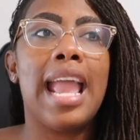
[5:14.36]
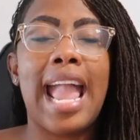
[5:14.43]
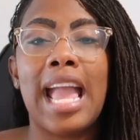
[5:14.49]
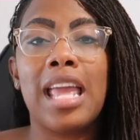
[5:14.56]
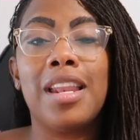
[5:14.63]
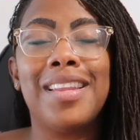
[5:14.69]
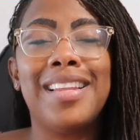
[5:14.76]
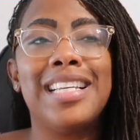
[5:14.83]

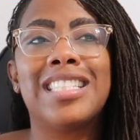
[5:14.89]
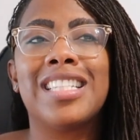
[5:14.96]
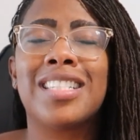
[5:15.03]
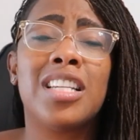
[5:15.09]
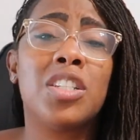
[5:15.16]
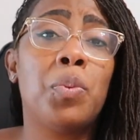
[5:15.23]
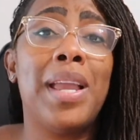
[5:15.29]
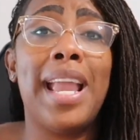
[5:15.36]
analysts,
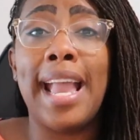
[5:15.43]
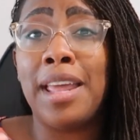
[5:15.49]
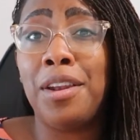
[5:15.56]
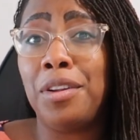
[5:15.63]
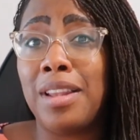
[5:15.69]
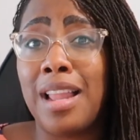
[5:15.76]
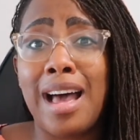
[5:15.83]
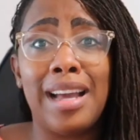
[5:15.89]
because we
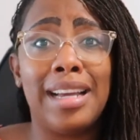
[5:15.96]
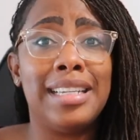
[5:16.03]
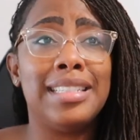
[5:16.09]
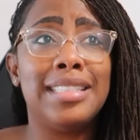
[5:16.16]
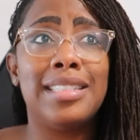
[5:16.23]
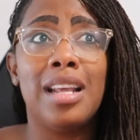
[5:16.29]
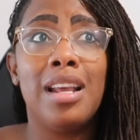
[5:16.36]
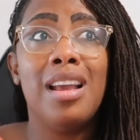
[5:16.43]

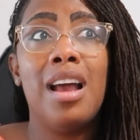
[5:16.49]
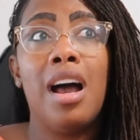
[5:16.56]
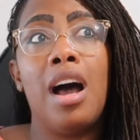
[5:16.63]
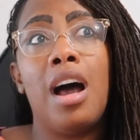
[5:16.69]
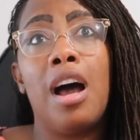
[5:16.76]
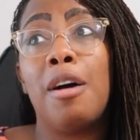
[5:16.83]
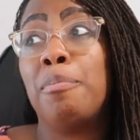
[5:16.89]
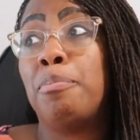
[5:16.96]
analyze
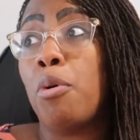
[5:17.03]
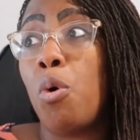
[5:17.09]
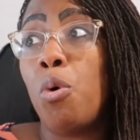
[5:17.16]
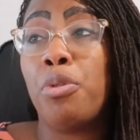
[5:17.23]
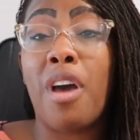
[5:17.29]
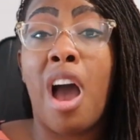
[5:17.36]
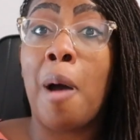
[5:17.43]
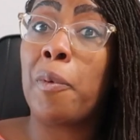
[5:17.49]
uh,
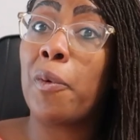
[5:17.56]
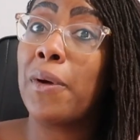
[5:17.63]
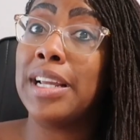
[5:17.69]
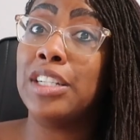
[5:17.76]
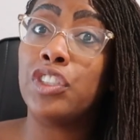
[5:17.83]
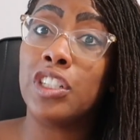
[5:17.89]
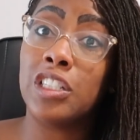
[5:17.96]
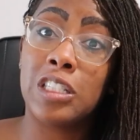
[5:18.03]
both
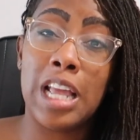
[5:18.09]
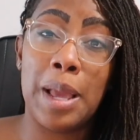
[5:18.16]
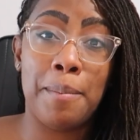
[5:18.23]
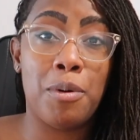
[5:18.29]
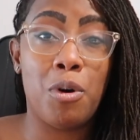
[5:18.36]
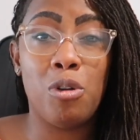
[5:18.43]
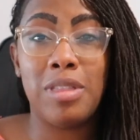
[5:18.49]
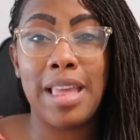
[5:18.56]
operations and
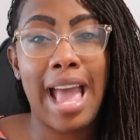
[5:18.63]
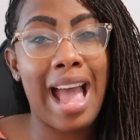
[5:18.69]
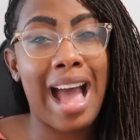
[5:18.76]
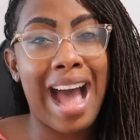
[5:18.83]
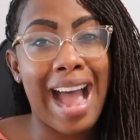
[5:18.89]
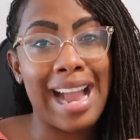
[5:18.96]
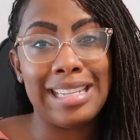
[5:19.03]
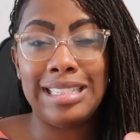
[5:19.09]
both
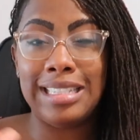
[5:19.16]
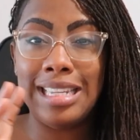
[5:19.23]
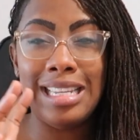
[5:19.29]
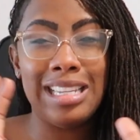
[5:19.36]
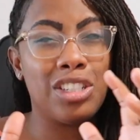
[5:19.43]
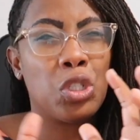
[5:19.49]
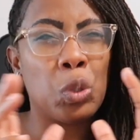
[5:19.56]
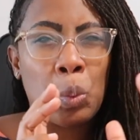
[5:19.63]

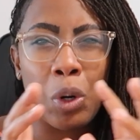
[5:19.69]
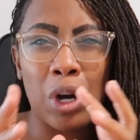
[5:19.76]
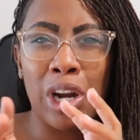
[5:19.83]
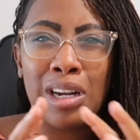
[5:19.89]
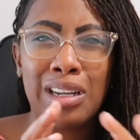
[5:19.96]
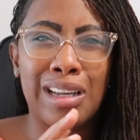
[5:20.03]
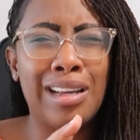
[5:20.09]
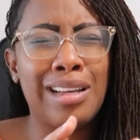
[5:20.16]
IT-ish
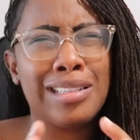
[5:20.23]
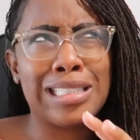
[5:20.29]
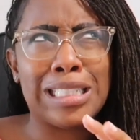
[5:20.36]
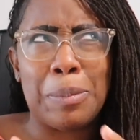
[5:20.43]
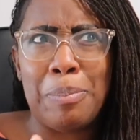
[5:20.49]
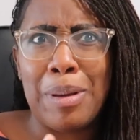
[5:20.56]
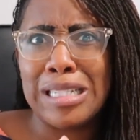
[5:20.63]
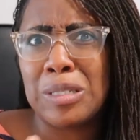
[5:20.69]
work.
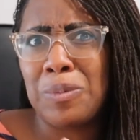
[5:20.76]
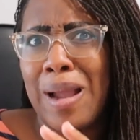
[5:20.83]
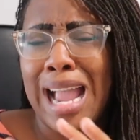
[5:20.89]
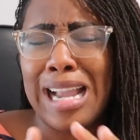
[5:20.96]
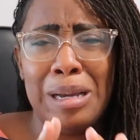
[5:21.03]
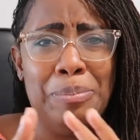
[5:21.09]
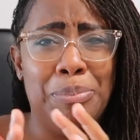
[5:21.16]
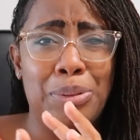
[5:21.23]
The best way
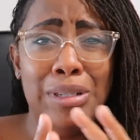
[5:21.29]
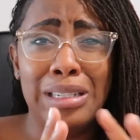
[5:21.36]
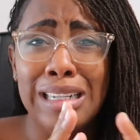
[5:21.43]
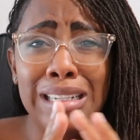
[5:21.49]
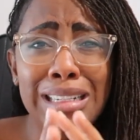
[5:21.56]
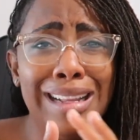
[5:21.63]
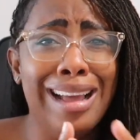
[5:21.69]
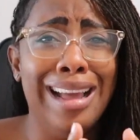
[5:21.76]
I can put
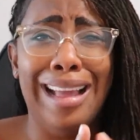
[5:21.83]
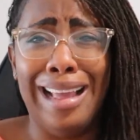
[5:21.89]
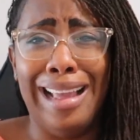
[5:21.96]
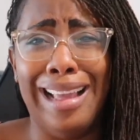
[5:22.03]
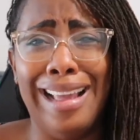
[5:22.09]
it.